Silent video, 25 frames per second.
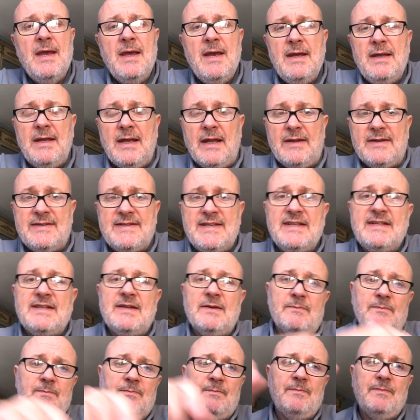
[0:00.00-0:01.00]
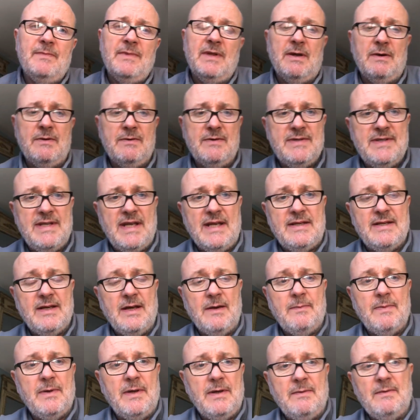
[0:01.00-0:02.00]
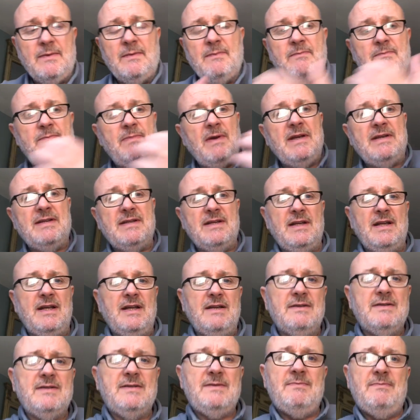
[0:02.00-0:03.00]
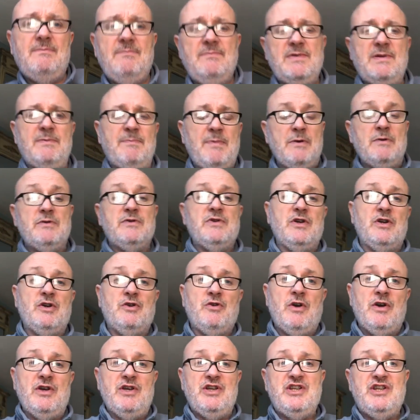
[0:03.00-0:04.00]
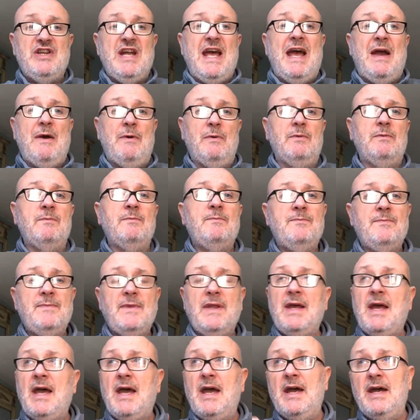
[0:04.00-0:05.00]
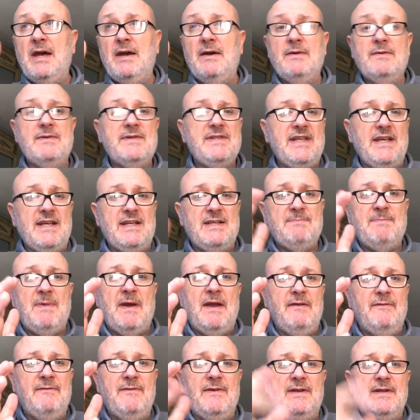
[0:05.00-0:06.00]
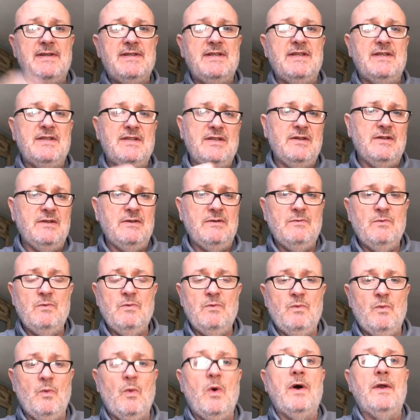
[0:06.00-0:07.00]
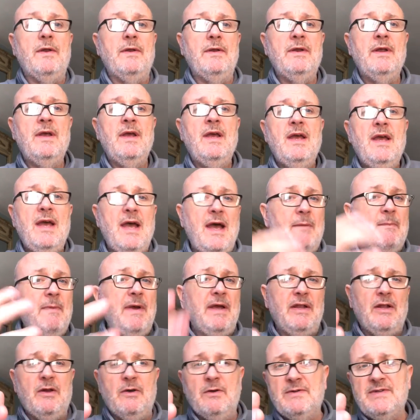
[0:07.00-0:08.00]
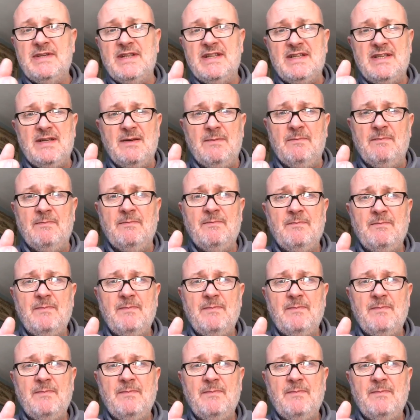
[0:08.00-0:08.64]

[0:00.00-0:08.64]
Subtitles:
Now, the system that was set up, it basically is supposed to crunch down 6 benefits into one and make the whole system